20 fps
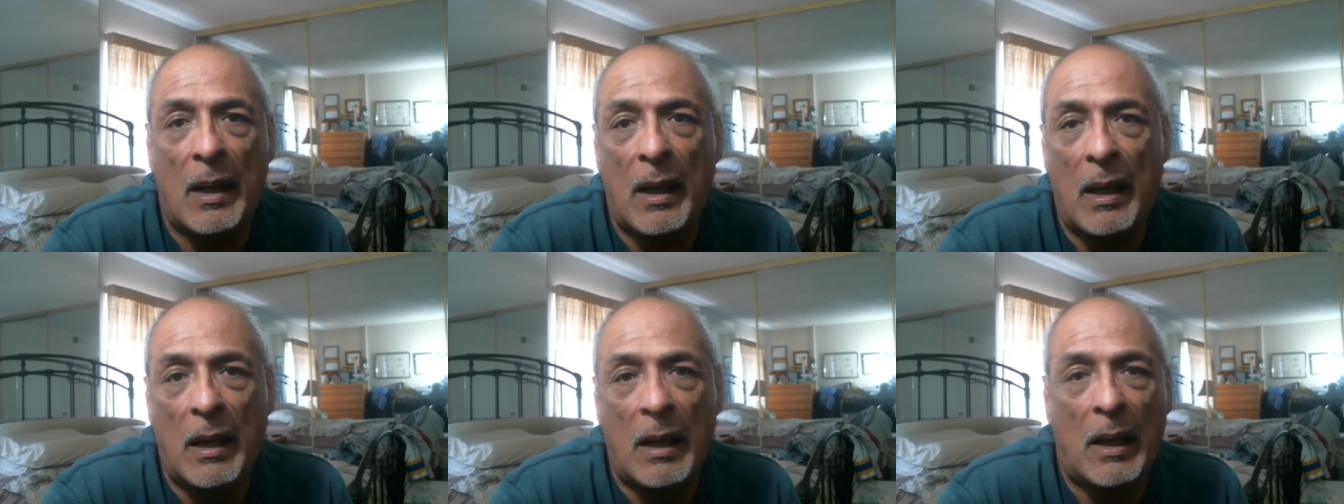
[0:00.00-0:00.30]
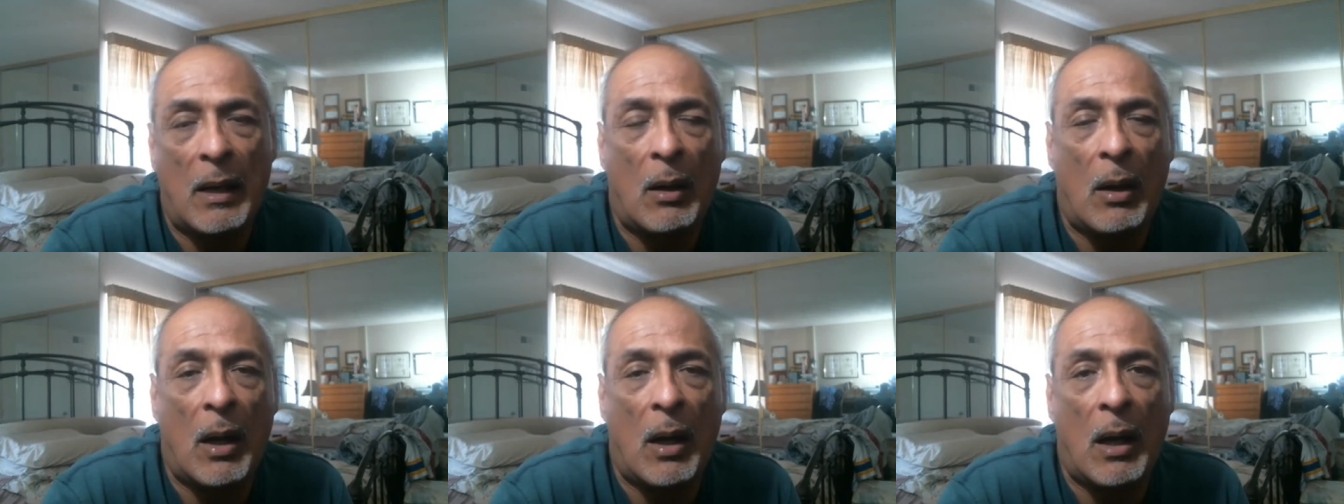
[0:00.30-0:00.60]
a,
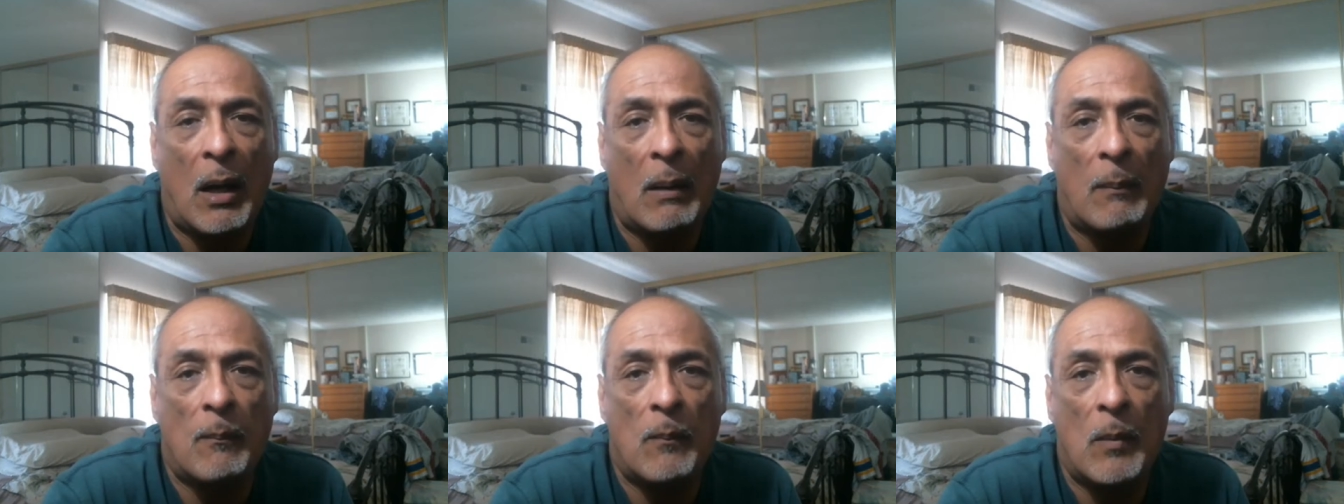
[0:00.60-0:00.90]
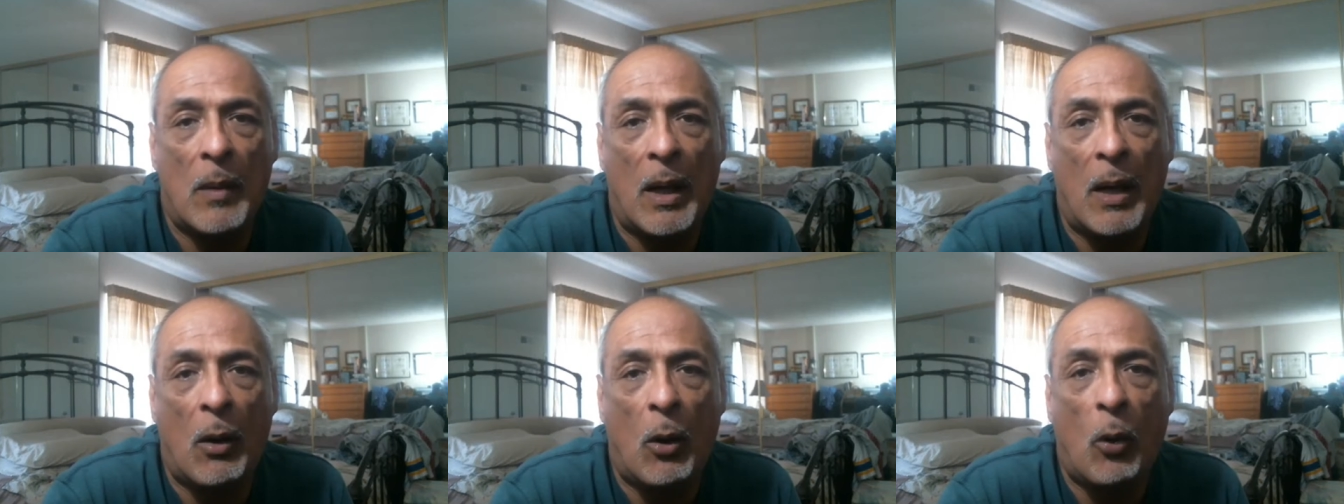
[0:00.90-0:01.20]
a, um,
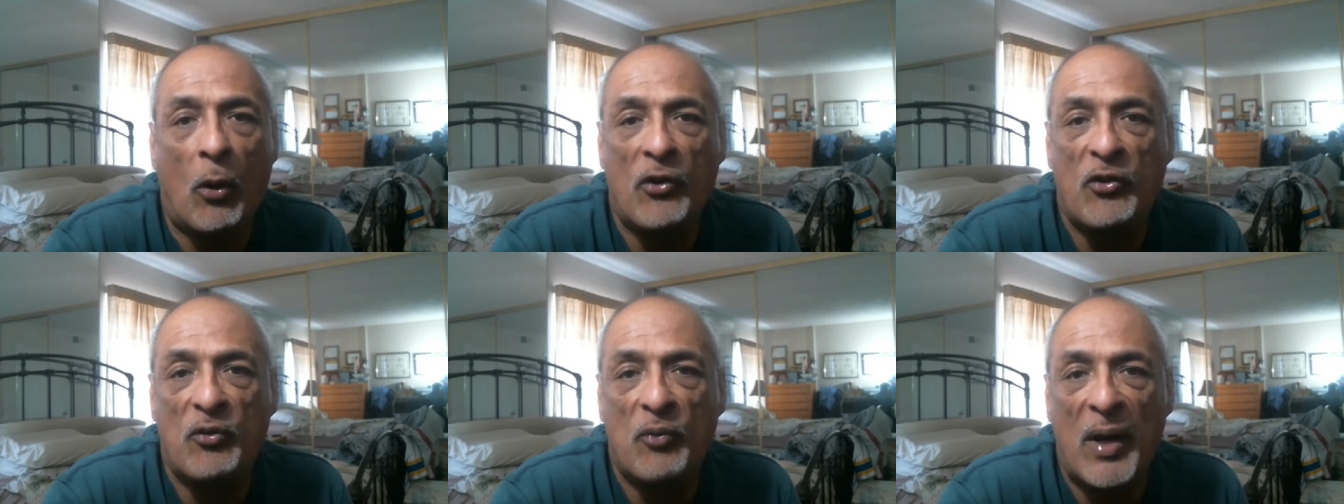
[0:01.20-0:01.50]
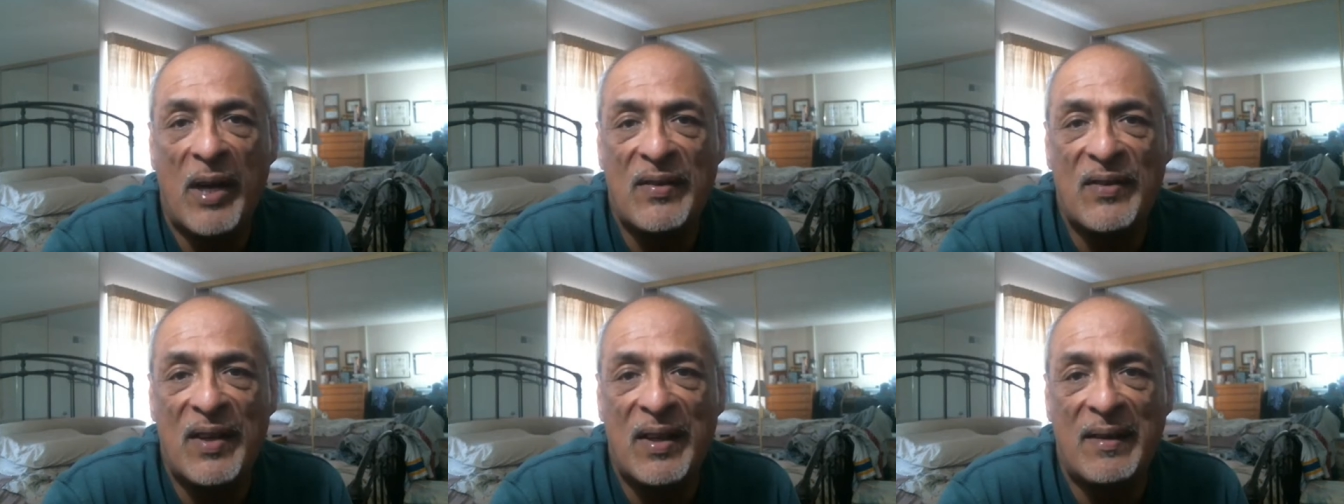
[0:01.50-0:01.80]
a horse
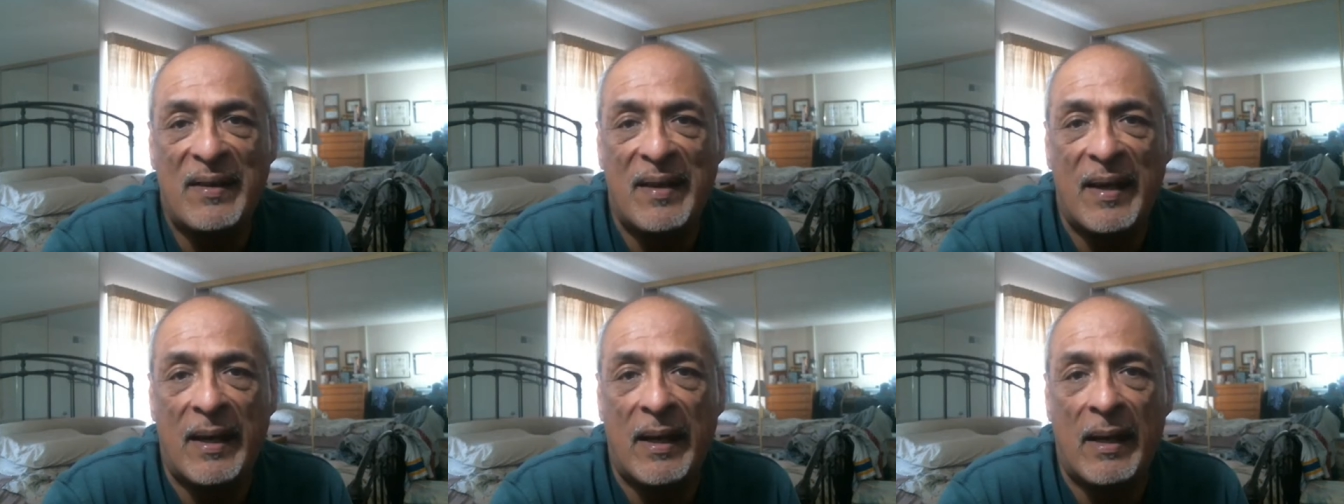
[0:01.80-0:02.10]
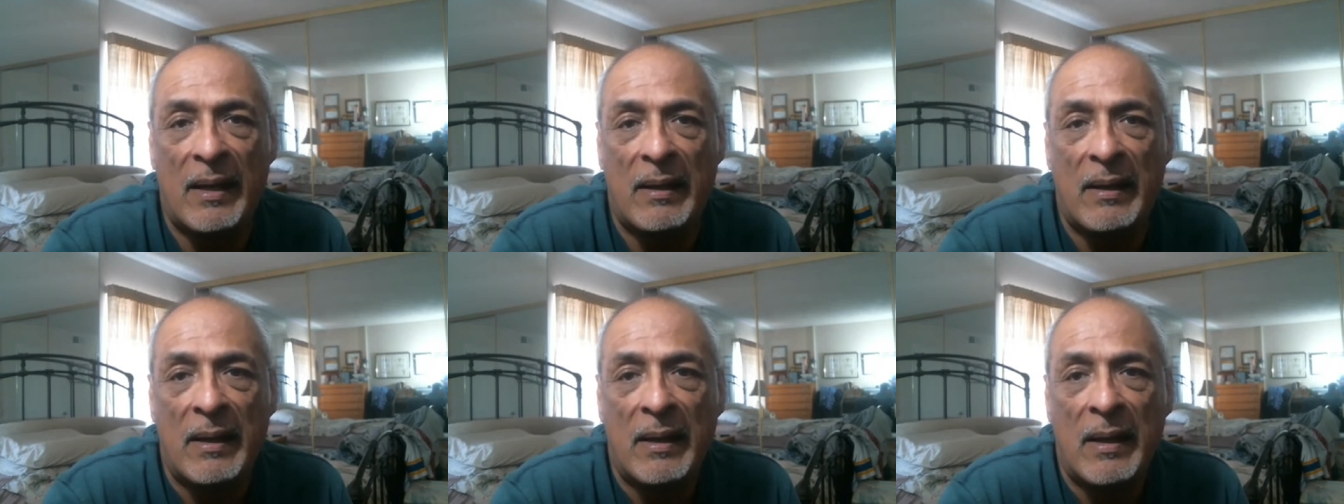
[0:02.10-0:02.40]
racing
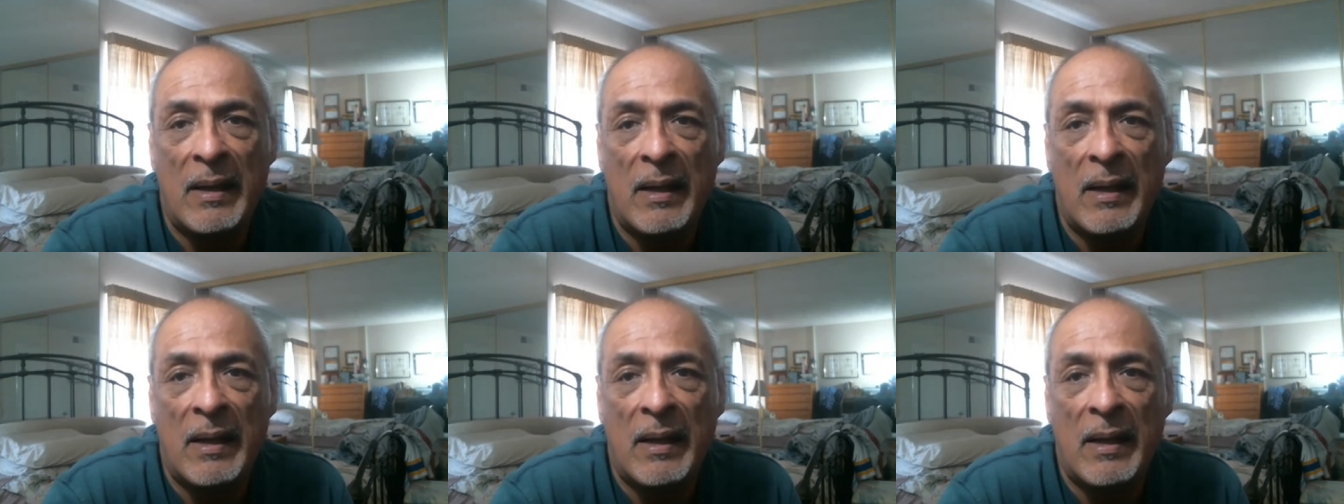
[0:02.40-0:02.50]
ticket